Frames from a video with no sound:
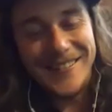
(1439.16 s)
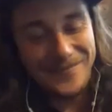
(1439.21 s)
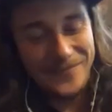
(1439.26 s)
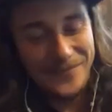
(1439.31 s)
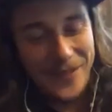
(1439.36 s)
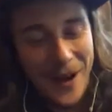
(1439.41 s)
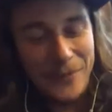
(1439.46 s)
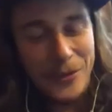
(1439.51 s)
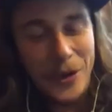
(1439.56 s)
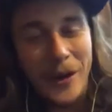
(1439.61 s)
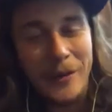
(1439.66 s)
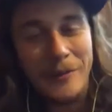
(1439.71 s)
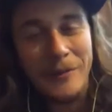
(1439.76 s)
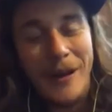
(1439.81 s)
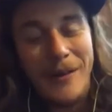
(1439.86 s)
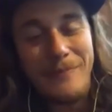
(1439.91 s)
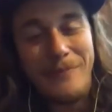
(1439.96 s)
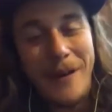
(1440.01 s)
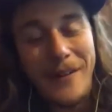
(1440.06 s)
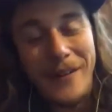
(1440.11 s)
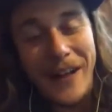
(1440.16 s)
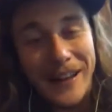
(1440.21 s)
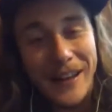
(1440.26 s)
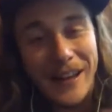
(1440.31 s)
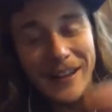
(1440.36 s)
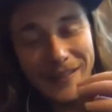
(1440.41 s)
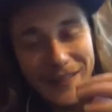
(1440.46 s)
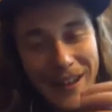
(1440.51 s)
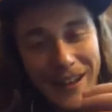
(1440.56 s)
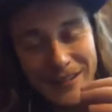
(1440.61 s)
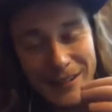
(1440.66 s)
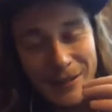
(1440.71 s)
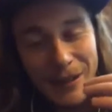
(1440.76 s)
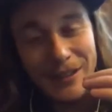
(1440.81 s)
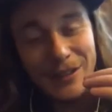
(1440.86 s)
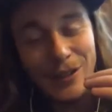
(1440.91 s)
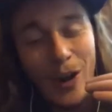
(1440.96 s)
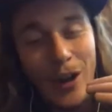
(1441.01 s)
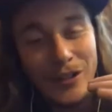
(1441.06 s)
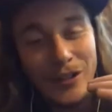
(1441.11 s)
I'm doing my it's
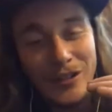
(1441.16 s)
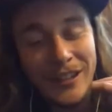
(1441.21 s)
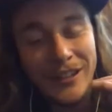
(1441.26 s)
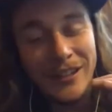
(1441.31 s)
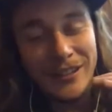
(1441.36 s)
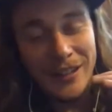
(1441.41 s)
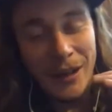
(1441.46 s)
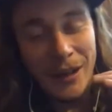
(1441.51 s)
exhausting because I